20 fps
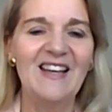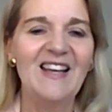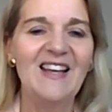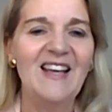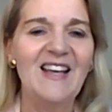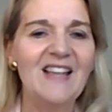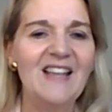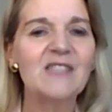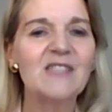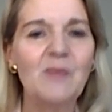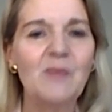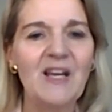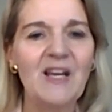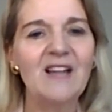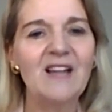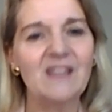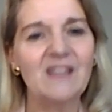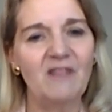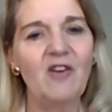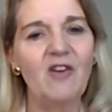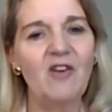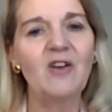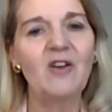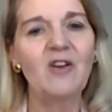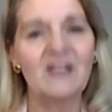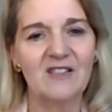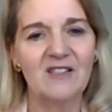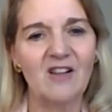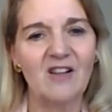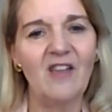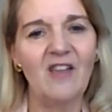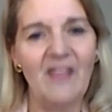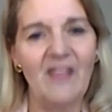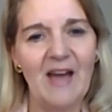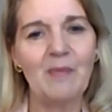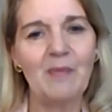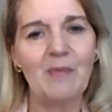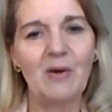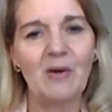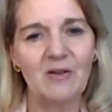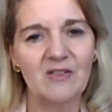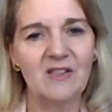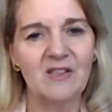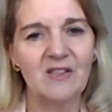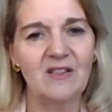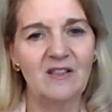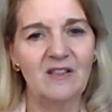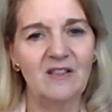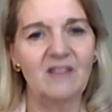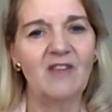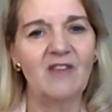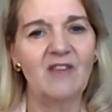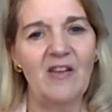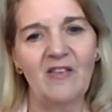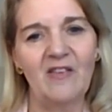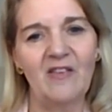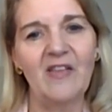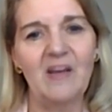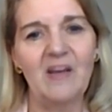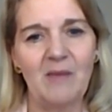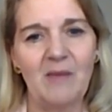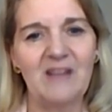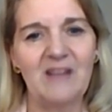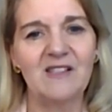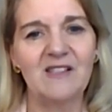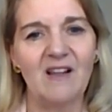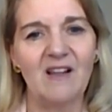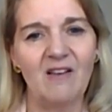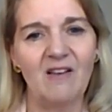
it's because I focused on that person rather than myself.